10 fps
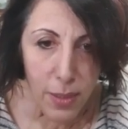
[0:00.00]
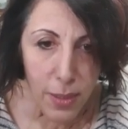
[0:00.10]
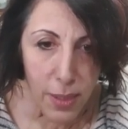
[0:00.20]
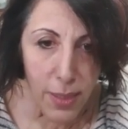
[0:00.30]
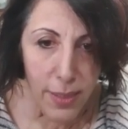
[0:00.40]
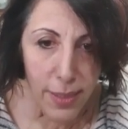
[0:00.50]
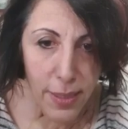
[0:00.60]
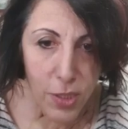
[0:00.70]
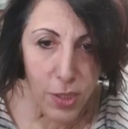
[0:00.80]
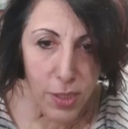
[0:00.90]
Got
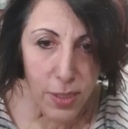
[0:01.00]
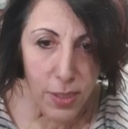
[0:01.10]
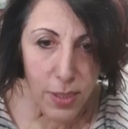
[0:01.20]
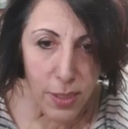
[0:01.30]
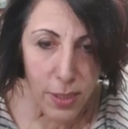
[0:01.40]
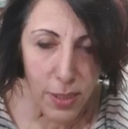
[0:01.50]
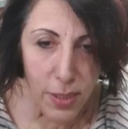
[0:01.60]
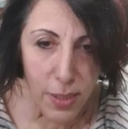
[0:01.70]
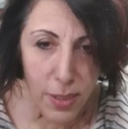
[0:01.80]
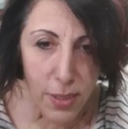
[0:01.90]
Legend.
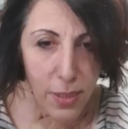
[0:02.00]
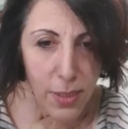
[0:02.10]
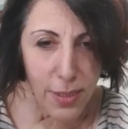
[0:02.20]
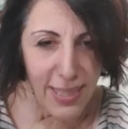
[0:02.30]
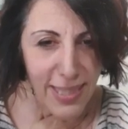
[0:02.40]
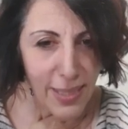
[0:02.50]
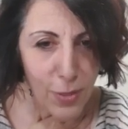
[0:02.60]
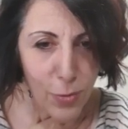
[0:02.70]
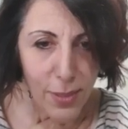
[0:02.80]
I don't know.